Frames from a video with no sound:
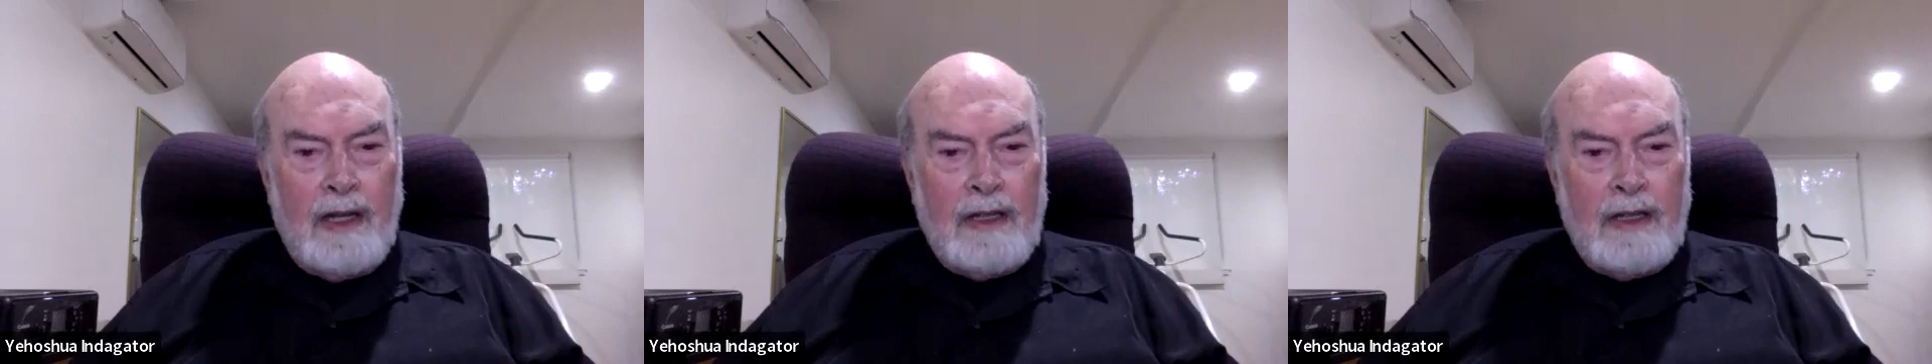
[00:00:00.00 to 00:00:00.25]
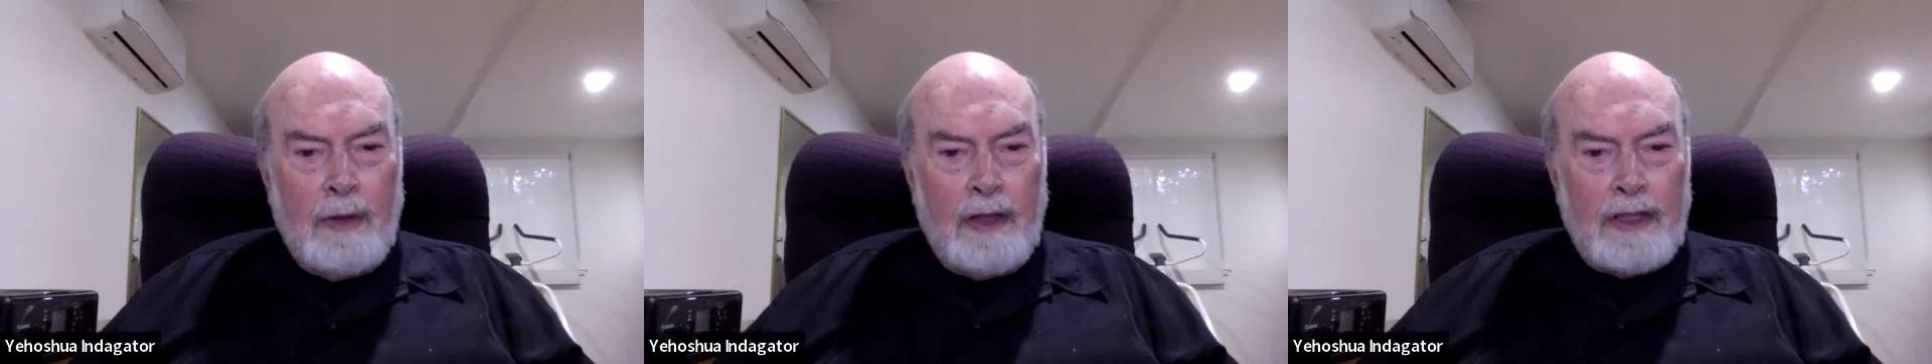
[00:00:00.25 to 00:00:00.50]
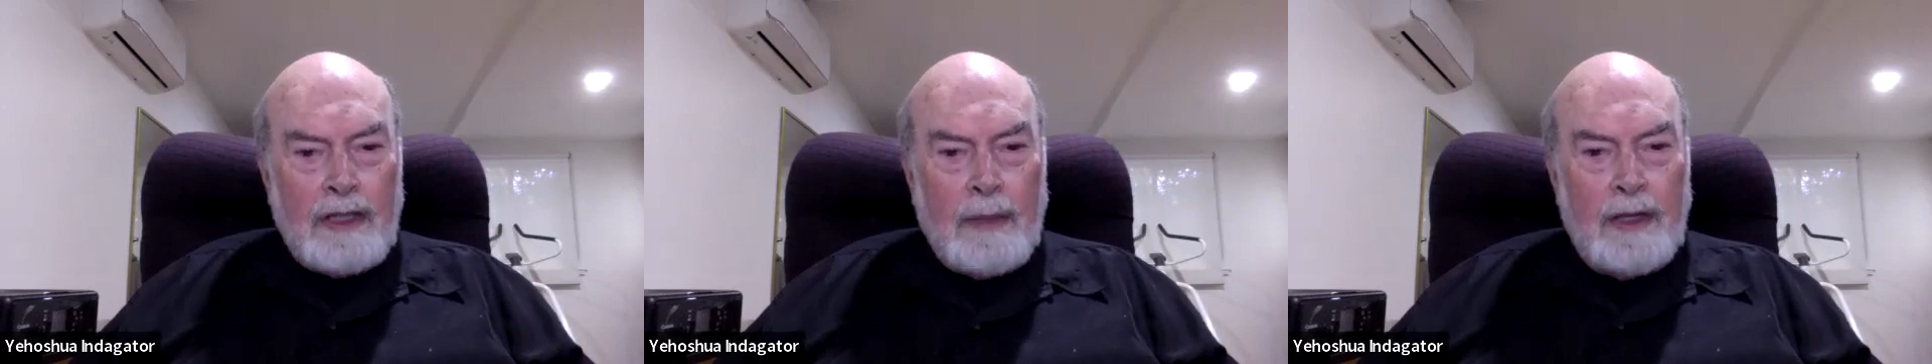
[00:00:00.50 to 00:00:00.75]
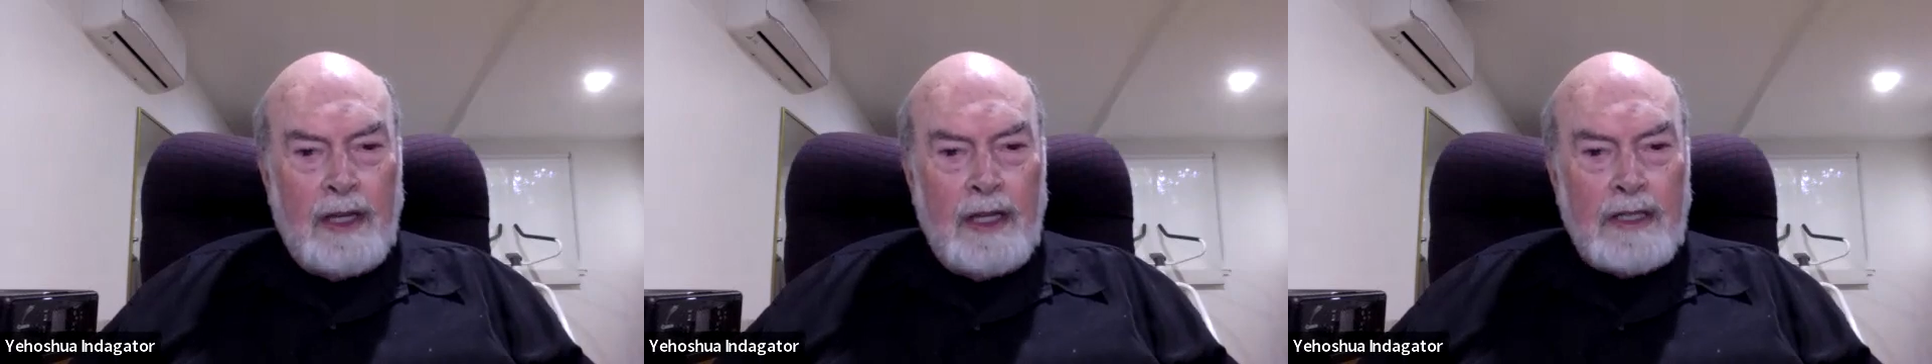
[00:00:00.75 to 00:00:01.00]
whether
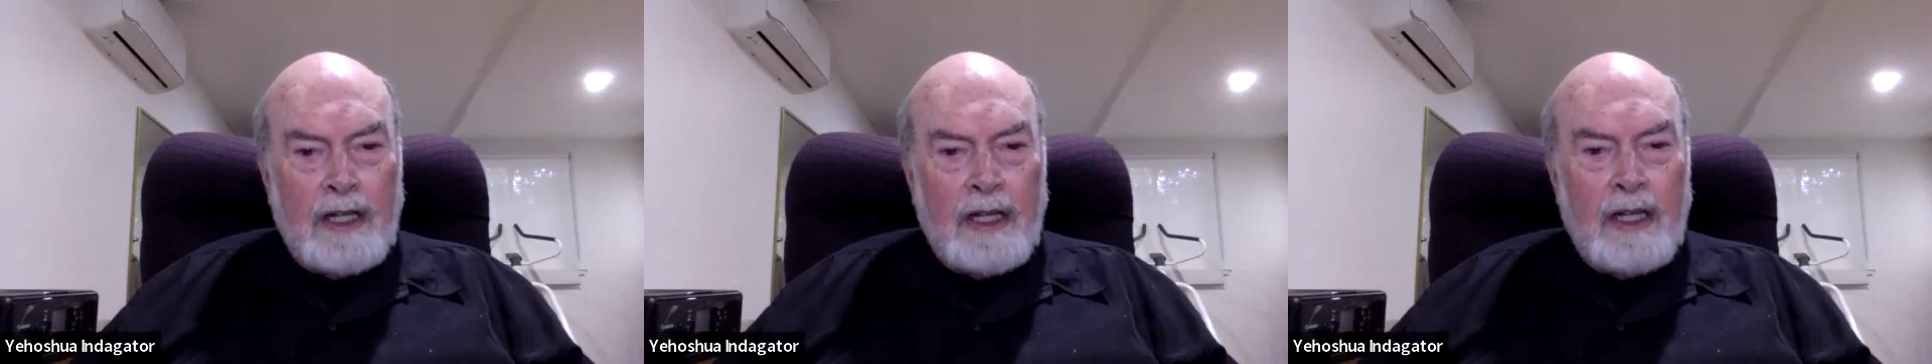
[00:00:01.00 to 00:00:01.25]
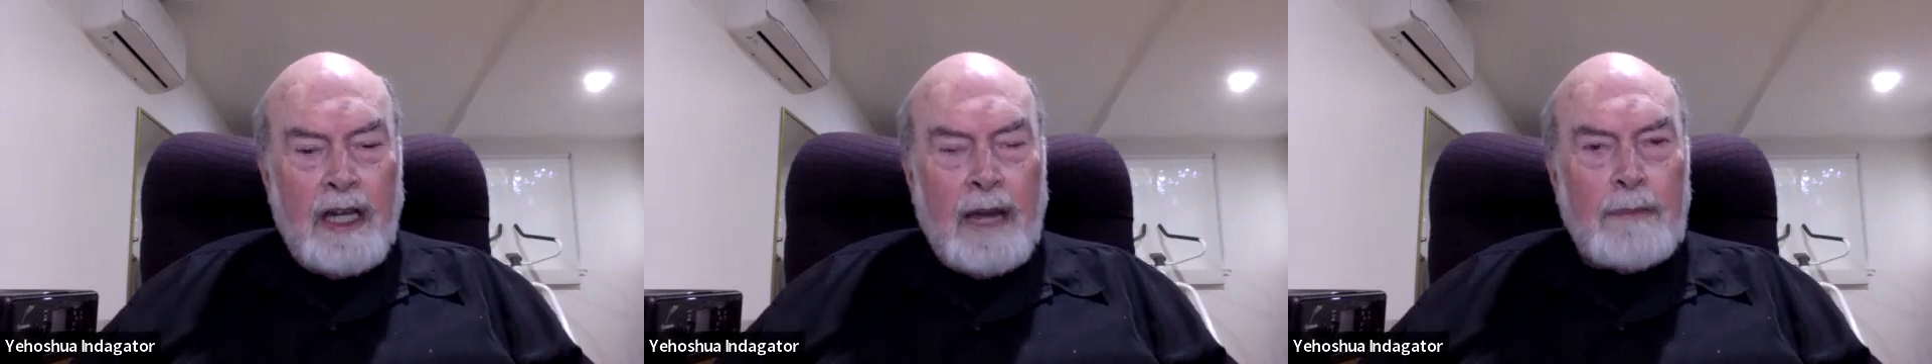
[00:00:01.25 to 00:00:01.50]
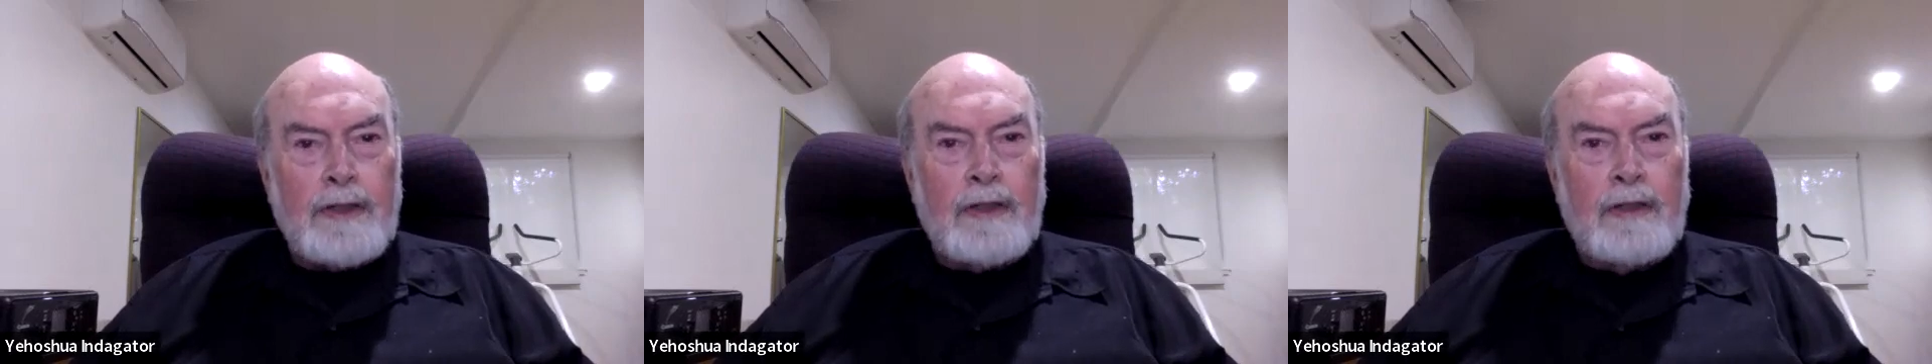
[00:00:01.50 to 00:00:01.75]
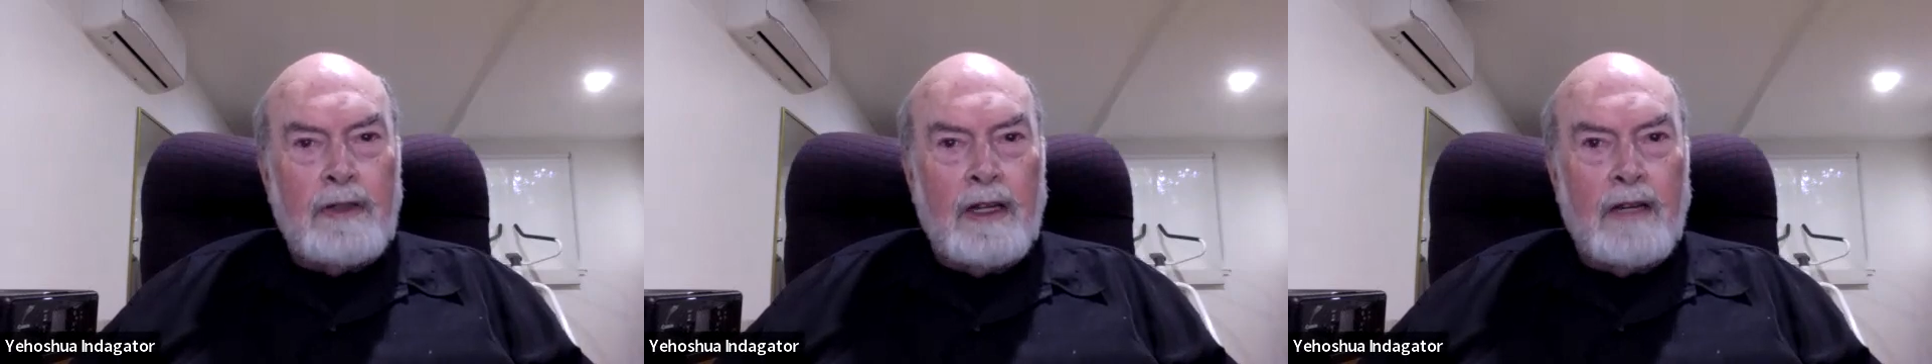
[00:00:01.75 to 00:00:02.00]
something is an
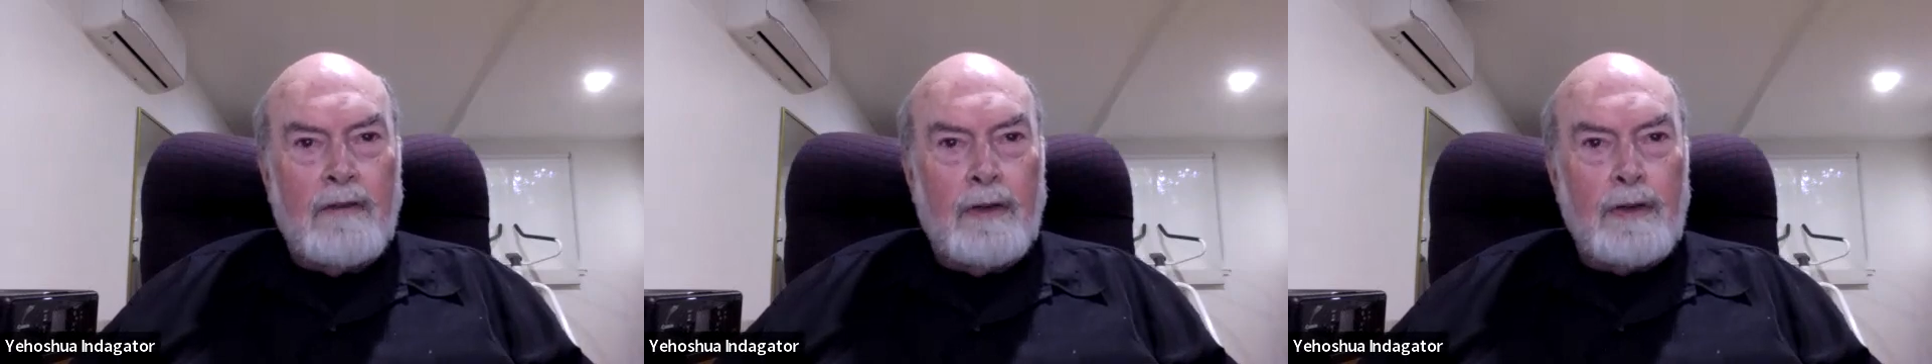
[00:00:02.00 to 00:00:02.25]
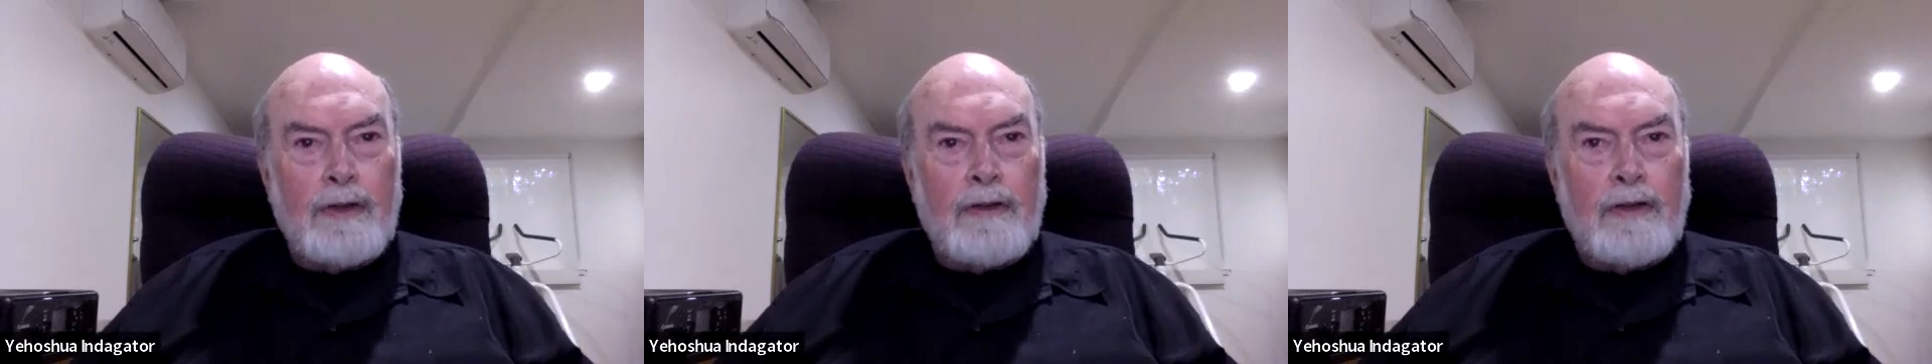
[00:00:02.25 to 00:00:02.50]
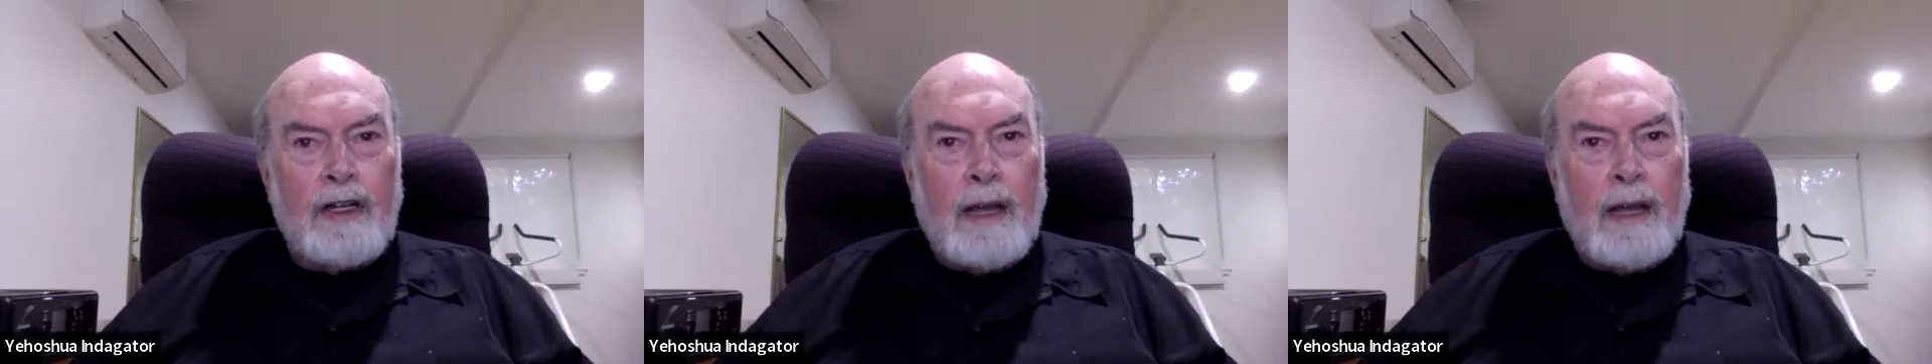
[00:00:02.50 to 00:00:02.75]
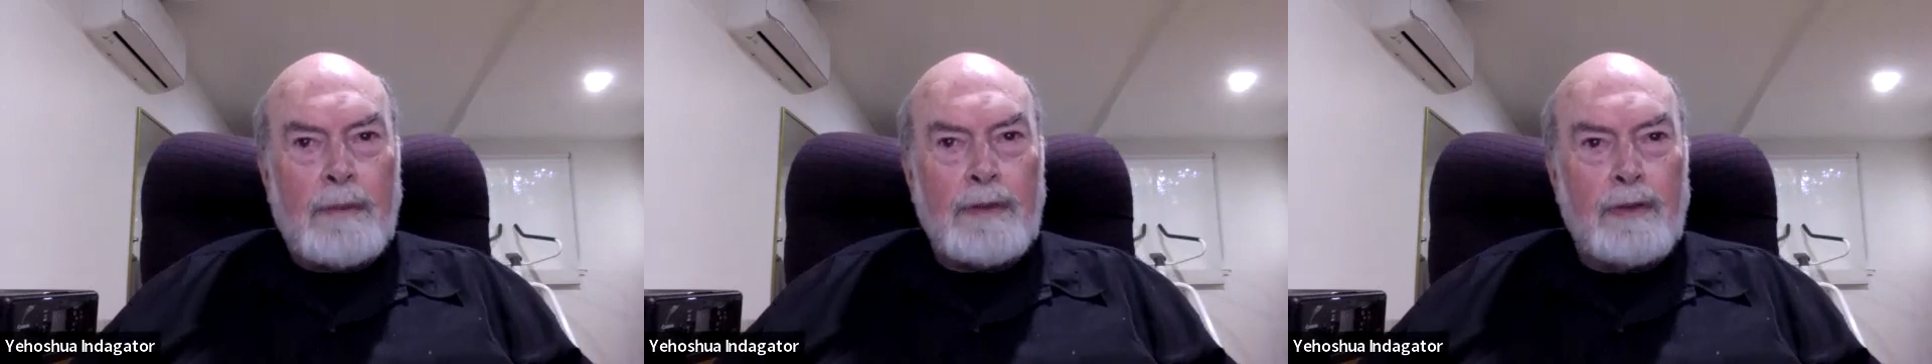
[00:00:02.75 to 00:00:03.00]
adaptation, an evolutionary
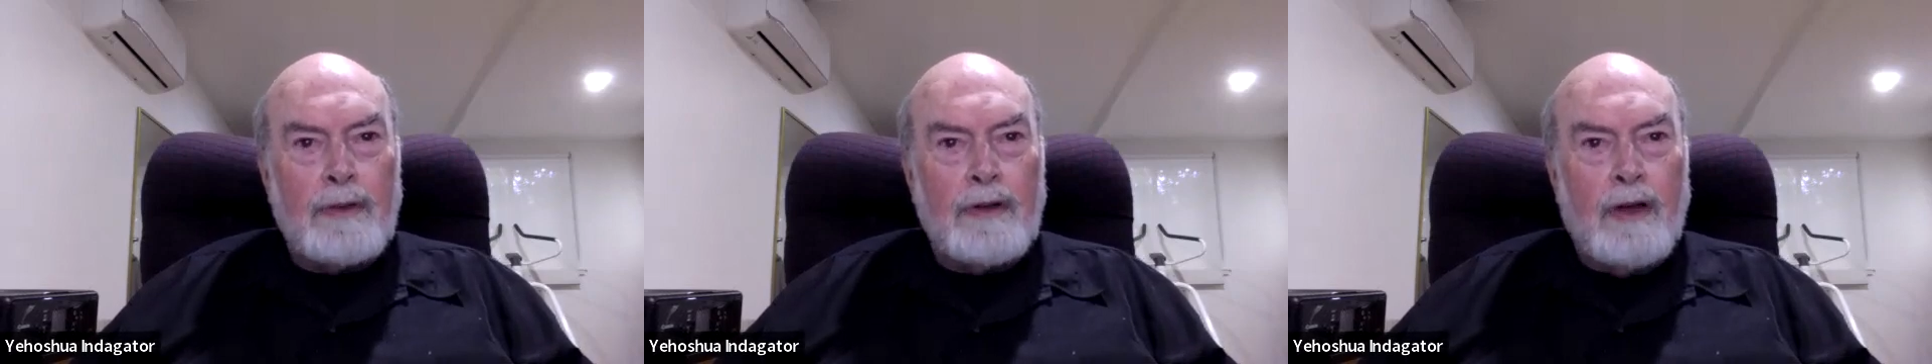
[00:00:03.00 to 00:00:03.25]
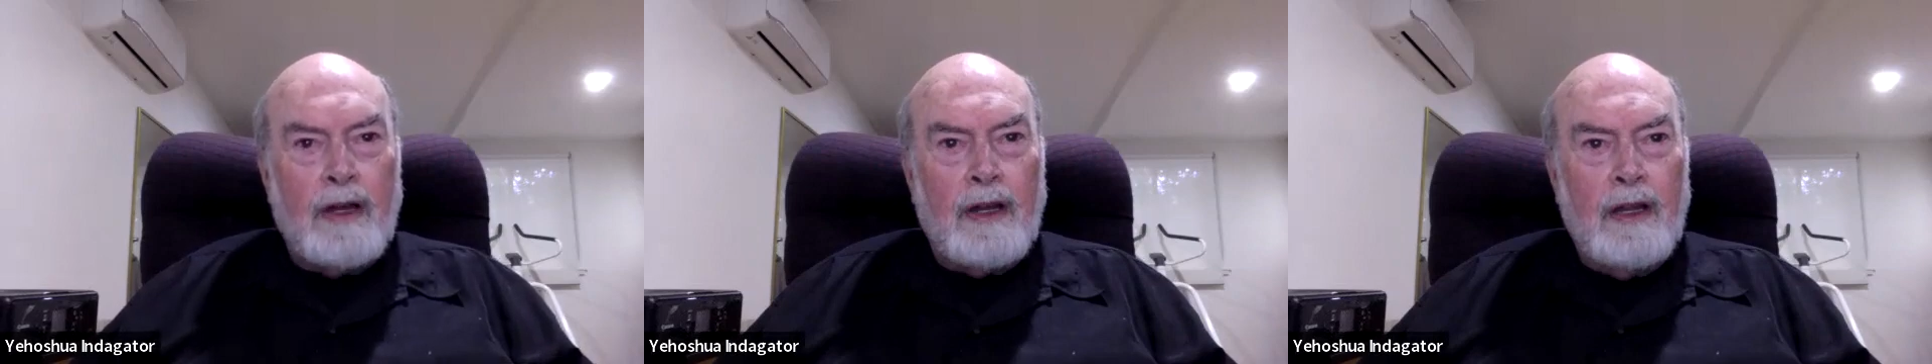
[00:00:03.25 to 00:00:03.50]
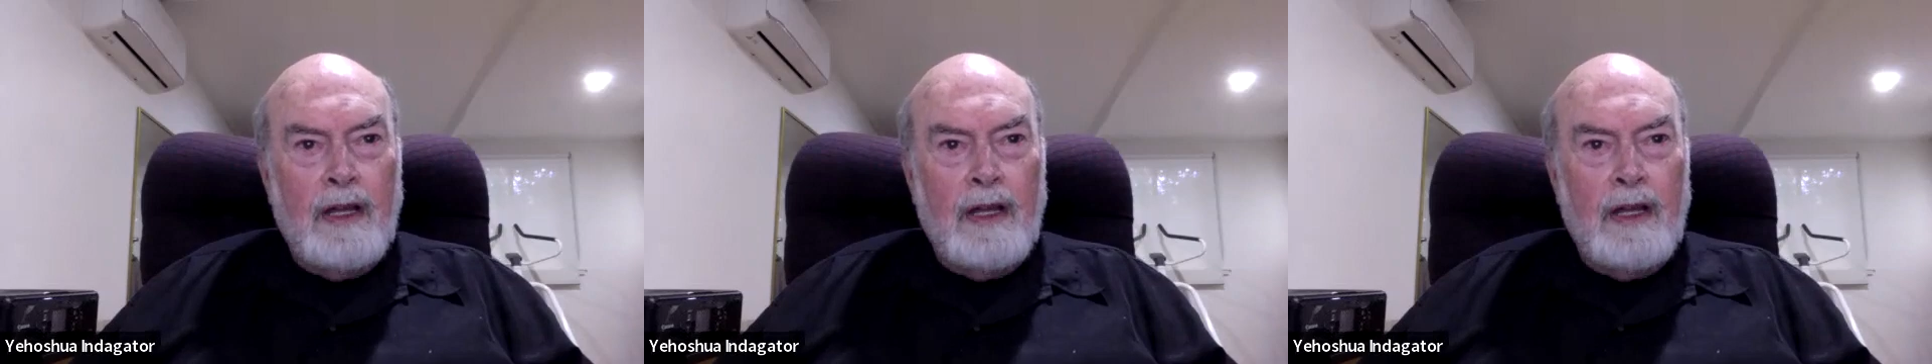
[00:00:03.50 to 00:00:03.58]
adaptation or not,